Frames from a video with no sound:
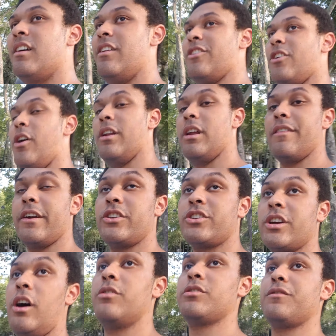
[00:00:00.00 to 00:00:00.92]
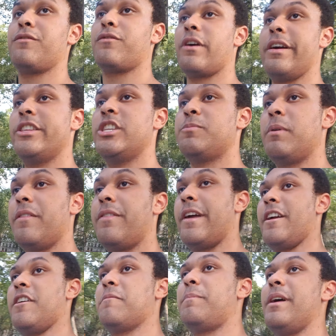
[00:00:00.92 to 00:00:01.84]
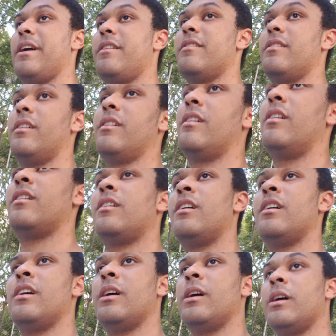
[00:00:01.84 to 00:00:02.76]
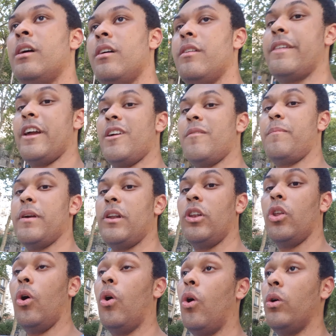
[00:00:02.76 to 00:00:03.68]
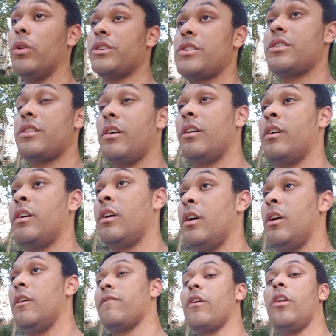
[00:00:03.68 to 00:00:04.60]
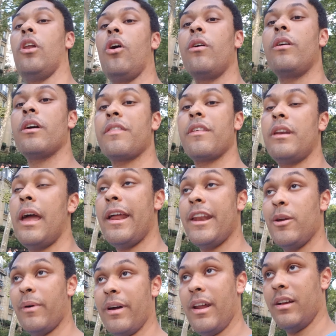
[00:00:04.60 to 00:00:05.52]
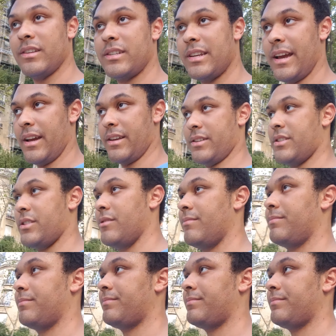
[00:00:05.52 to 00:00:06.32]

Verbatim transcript: not only are they childhood friends, but they have been they have been lords for longer than anyone else has.